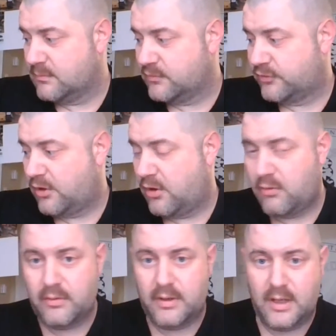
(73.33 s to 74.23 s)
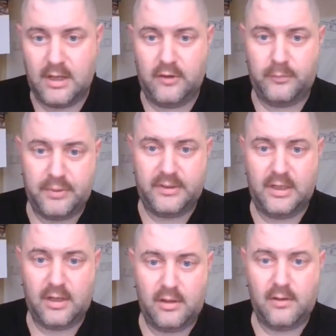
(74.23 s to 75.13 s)
So in this
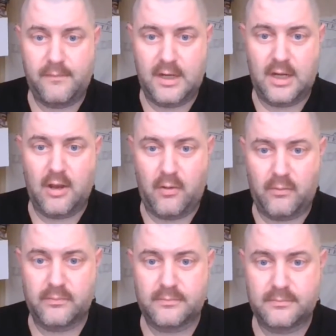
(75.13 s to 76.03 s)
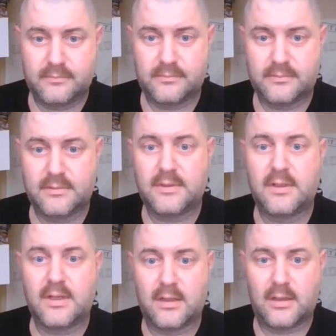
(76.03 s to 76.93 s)
particular video,
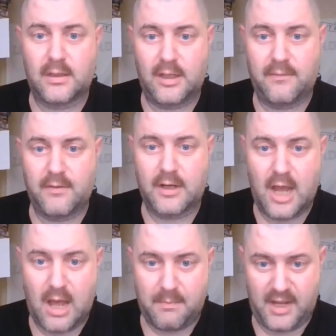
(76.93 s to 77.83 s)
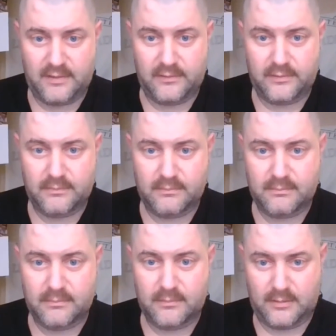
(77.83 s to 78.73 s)
leave a comment.
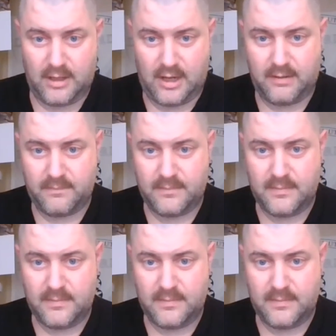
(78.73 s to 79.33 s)
Okay.